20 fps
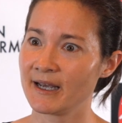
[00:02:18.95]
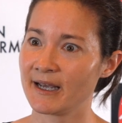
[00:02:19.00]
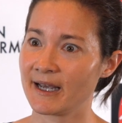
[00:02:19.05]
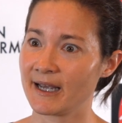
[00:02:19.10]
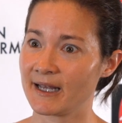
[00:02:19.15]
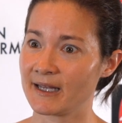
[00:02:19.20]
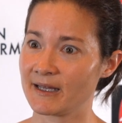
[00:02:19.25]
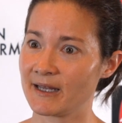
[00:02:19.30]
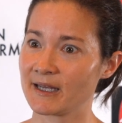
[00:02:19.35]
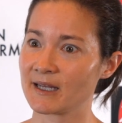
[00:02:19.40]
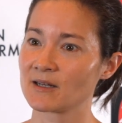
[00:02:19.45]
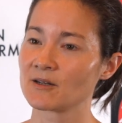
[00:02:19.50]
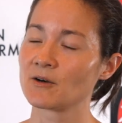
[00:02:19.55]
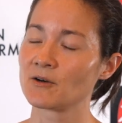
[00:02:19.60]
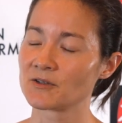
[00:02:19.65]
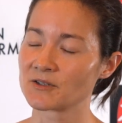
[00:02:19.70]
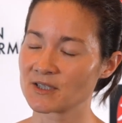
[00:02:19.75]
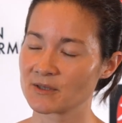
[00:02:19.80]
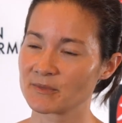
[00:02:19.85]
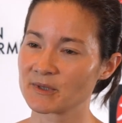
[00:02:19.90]
and they can
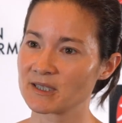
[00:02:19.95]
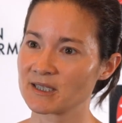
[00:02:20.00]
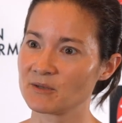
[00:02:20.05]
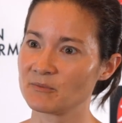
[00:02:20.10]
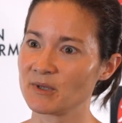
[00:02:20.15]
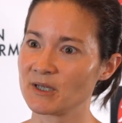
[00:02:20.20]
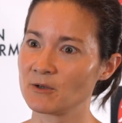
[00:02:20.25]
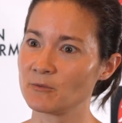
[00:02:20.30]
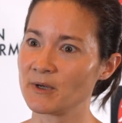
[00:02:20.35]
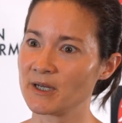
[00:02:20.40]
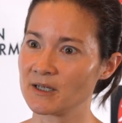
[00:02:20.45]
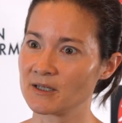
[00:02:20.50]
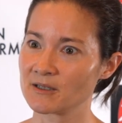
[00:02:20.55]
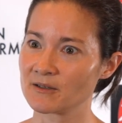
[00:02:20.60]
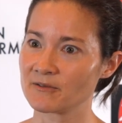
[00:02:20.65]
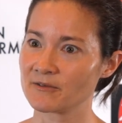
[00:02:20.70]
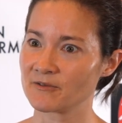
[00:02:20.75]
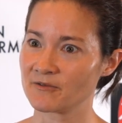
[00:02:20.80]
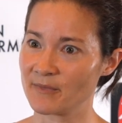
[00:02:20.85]
ultimately be weaned off of